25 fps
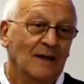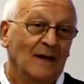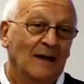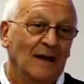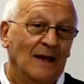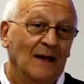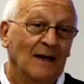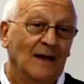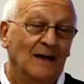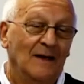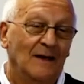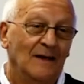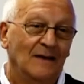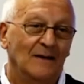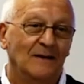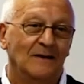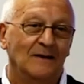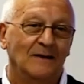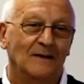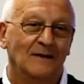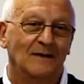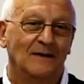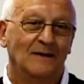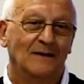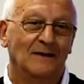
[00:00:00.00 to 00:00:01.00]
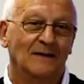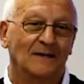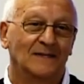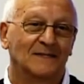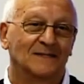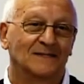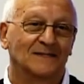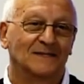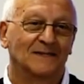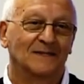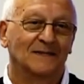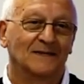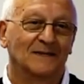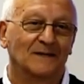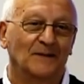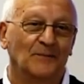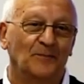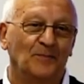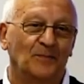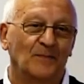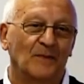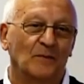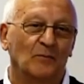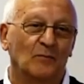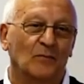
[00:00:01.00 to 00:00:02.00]

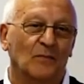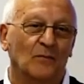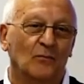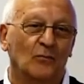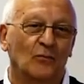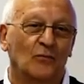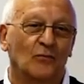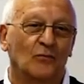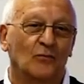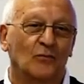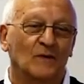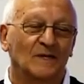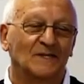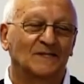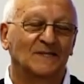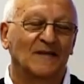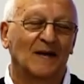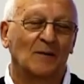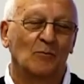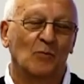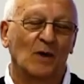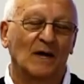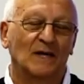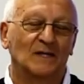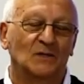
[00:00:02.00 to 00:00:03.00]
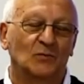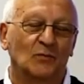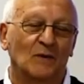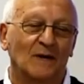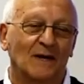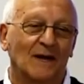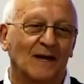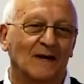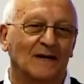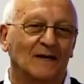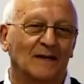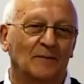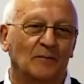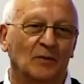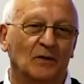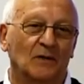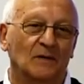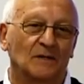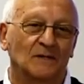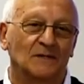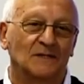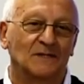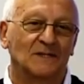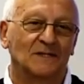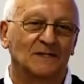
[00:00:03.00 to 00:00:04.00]
In some ways, we're lucky
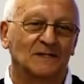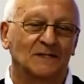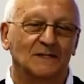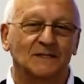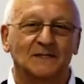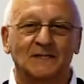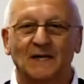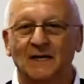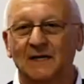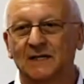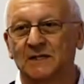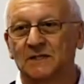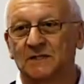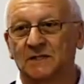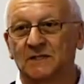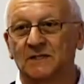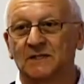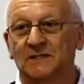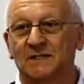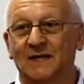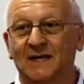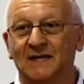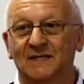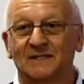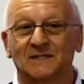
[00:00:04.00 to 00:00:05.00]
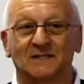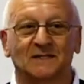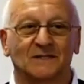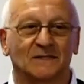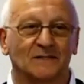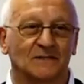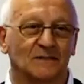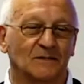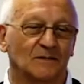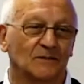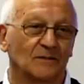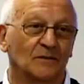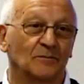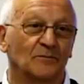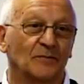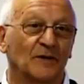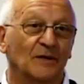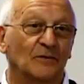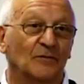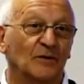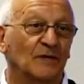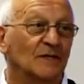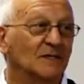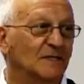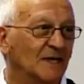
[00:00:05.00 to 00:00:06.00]
because his intelligence has been
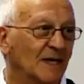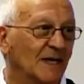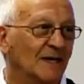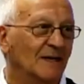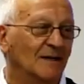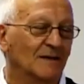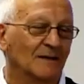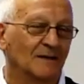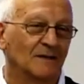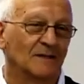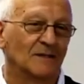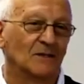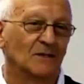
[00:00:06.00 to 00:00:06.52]
retained.